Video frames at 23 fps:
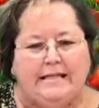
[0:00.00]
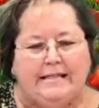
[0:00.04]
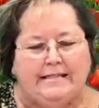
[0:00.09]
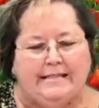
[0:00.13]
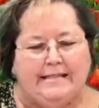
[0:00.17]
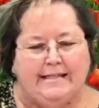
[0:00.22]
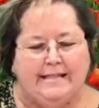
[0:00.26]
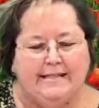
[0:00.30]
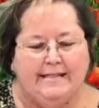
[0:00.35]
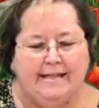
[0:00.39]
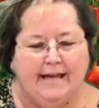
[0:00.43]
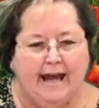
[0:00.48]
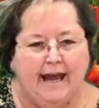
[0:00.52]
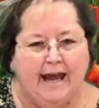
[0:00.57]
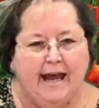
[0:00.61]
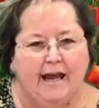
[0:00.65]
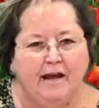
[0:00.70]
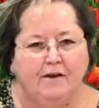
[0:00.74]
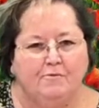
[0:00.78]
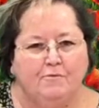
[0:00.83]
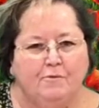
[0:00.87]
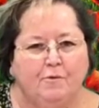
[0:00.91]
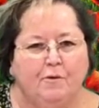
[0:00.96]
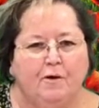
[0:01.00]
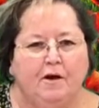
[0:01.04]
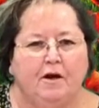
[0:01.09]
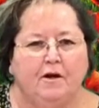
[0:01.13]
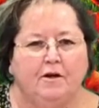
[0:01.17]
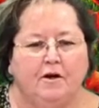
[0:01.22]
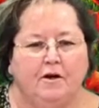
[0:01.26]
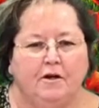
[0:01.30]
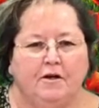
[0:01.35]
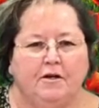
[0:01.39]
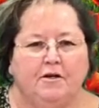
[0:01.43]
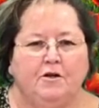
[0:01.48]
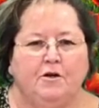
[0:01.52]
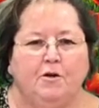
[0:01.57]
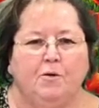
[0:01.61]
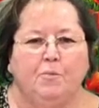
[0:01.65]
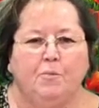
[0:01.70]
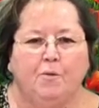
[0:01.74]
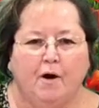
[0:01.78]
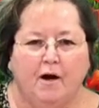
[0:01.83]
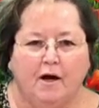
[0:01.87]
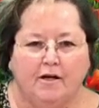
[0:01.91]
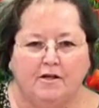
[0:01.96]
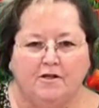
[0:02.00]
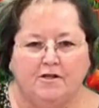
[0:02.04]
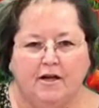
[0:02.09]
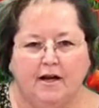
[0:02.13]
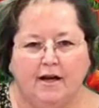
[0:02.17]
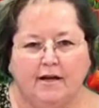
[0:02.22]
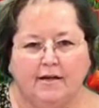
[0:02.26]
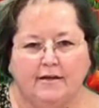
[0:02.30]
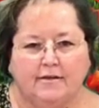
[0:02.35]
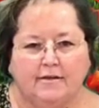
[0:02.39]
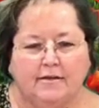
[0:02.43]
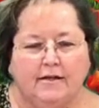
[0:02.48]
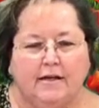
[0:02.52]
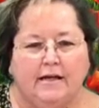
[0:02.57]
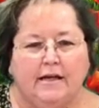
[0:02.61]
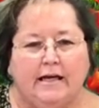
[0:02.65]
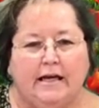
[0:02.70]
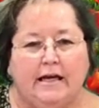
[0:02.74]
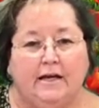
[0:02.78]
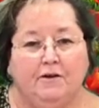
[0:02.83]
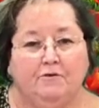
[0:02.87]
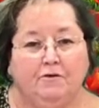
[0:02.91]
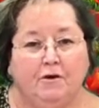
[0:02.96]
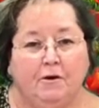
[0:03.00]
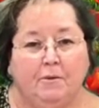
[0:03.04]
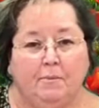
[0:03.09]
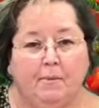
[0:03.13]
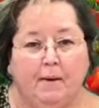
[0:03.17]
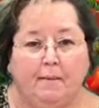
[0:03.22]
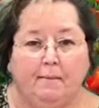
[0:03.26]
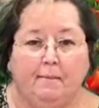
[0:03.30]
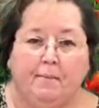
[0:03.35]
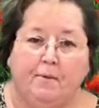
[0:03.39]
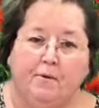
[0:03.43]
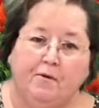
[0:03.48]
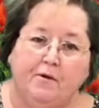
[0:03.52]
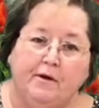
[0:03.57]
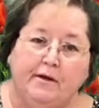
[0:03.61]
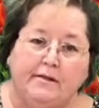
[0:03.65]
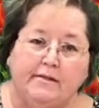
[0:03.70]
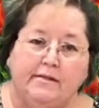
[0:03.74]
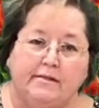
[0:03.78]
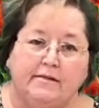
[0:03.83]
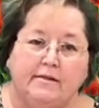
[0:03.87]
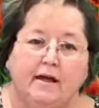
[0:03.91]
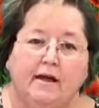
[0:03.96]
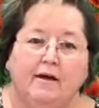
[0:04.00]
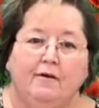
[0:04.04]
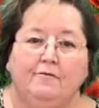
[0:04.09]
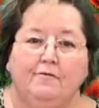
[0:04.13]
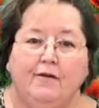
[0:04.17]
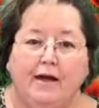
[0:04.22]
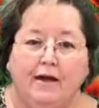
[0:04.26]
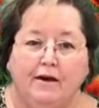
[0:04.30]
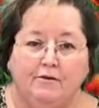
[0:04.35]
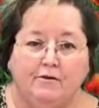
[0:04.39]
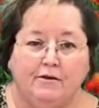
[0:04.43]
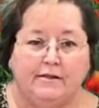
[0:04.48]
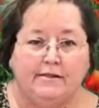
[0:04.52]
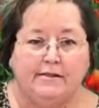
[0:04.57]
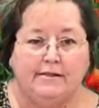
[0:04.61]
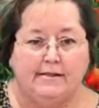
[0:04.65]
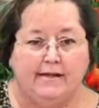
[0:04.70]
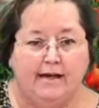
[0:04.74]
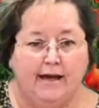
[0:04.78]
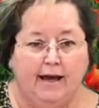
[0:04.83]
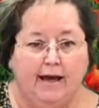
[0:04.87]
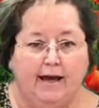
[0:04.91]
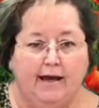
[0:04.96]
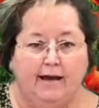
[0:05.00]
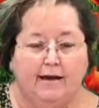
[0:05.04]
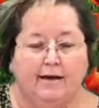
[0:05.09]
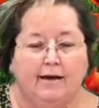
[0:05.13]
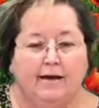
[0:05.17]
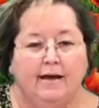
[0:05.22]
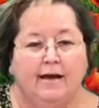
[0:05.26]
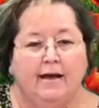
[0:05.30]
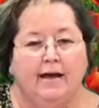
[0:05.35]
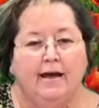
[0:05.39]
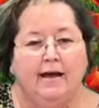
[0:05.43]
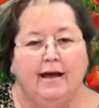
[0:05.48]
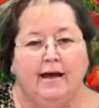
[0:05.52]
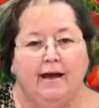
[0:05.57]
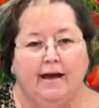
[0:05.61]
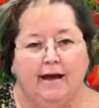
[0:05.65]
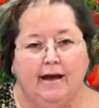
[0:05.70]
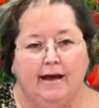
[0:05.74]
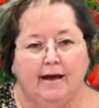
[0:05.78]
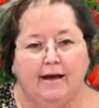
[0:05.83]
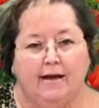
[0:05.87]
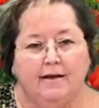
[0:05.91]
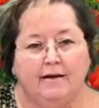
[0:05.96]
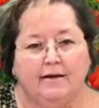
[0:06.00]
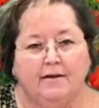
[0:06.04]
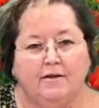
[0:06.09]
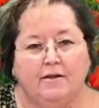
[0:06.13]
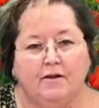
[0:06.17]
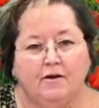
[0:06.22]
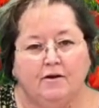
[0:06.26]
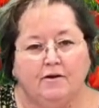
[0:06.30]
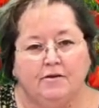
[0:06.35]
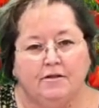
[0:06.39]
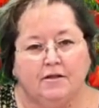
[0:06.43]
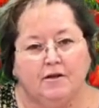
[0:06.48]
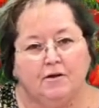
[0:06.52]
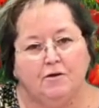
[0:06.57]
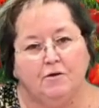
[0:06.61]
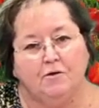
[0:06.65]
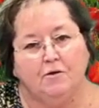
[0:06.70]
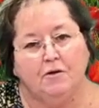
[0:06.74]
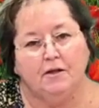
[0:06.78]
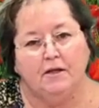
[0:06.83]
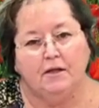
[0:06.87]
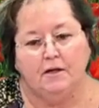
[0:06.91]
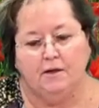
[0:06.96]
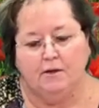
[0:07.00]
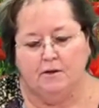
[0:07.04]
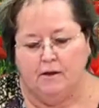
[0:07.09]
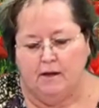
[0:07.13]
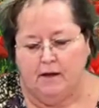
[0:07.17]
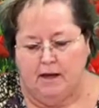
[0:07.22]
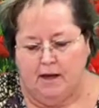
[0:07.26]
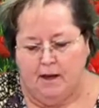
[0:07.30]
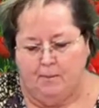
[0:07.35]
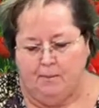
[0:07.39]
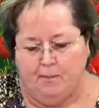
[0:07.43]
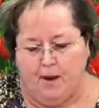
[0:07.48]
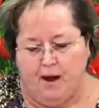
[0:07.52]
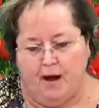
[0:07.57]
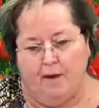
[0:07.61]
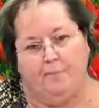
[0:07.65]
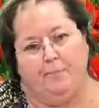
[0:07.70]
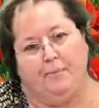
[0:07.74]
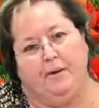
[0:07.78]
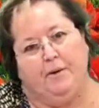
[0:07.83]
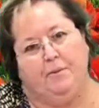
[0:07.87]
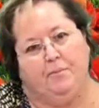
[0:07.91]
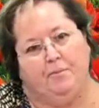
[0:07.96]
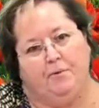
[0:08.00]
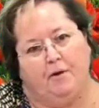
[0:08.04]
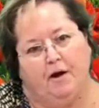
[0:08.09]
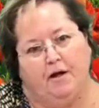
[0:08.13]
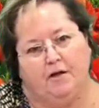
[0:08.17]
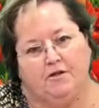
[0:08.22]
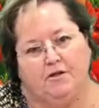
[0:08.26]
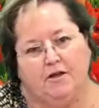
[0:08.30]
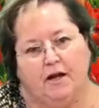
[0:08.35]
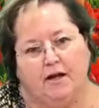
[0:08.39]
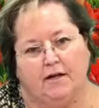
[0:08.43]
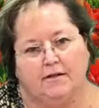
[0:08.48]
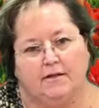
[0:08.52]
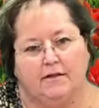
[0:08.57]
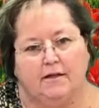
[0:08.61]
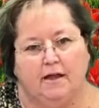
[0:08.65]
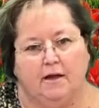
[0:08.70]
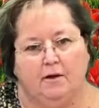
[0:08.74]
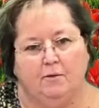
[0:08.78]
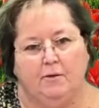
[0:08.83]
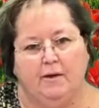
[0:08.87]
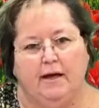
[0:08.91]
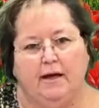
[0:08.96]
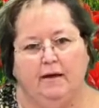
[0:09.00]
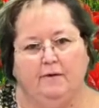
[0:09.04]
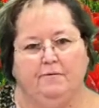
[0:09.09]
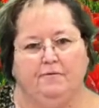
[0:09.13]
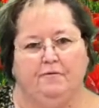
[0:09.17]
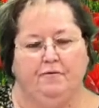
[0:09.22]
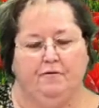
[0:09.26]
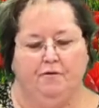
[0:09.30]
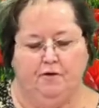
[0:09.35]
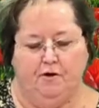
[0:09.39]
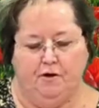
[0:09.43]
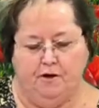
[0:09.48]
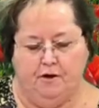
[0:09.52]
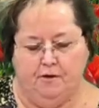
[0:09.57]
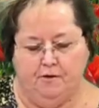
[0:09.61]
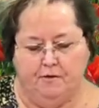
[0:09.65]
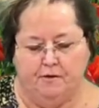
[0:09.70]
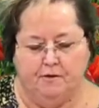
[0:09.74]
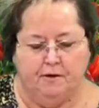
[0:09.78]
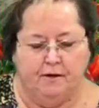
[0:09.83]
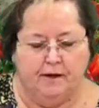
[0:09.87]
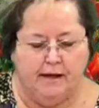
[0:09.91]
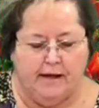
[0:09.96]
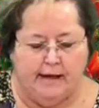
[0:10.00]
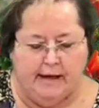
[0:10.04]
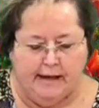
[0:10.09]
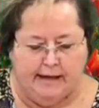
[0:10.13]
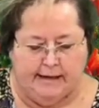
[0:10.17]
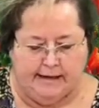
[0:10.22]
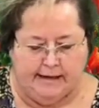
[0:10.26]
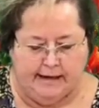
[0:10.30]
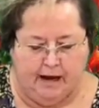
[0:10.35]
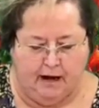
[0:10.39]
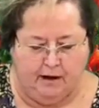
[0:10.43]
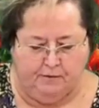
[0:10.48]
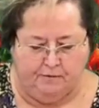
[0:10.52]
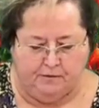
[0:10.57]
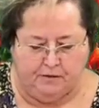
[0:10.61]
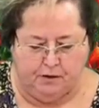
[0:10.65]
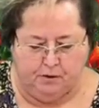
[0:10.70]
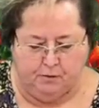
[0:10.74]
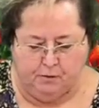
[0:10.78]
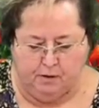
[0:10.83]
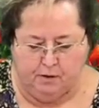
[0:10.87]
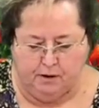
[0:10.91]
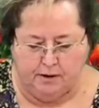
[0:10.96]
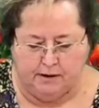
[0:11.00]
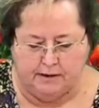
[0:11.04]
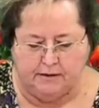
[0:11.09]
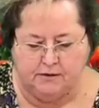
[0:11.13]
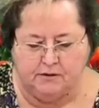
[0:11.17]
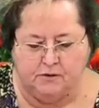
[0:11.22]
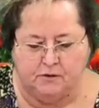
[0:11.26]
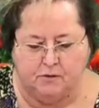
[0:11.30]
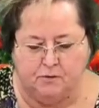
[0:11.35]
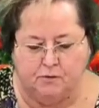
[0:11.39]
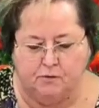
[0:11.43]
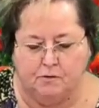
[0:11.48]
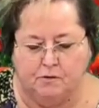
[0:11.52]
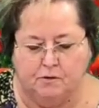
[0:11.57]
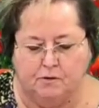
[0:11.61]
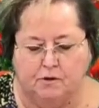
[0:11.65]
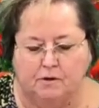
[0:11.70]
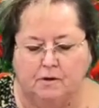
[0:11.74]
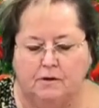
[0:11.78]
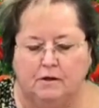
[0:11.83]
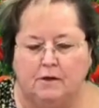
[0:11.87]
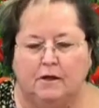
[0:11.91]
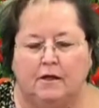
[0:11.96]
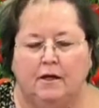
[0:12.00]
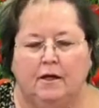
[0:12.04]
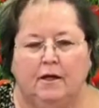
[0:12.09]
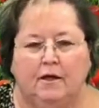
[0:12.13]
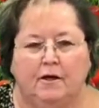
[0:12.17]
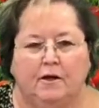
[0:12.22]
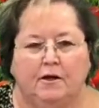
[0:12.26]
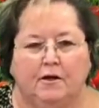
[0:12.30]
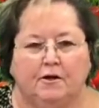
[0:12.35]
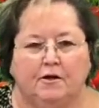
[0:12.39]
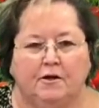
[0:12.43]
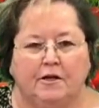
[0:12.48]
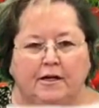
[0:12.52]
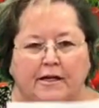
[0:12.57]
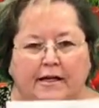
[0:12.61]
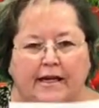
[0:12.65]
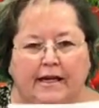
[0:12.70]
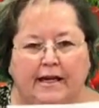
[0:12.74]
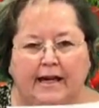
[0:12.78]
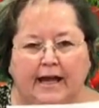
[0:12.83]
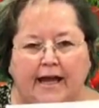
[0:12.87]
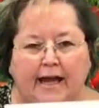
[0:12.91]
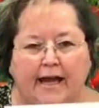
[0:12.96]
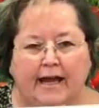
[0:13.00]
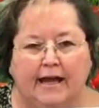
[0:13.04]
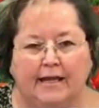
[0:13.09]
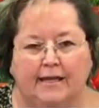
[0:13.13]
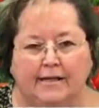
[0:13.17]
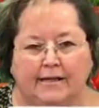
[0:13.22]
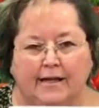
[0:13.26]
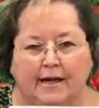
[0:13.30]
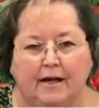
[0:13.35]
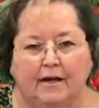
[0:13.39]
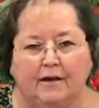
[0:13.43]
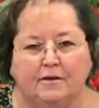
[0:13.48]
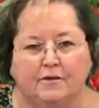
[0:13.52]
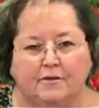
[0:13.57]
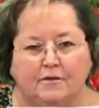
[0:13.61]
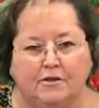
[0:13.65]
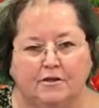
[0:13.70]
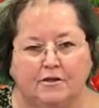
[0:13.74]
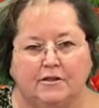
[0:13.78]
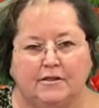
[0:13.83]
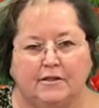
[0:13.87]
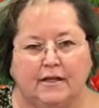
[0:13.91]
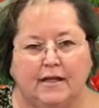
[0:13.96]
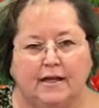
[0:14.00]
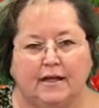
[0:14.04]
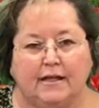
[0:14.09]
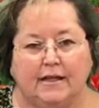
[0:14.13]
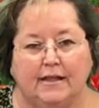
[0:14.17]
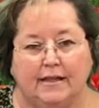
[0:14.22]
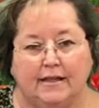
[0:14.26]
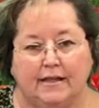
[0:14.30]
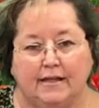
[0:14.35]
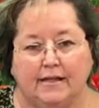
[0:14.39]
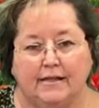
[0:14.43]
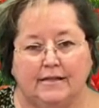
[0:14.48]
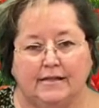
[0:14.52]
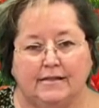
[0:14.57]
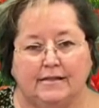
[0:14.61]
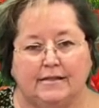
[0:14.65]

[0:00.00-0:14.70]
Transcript: Today we are going to do a project in remembrance of Veterans Day. And there's a cool little Poppy project that we have for you. Now if you are in school, you're going to get a handout just like this.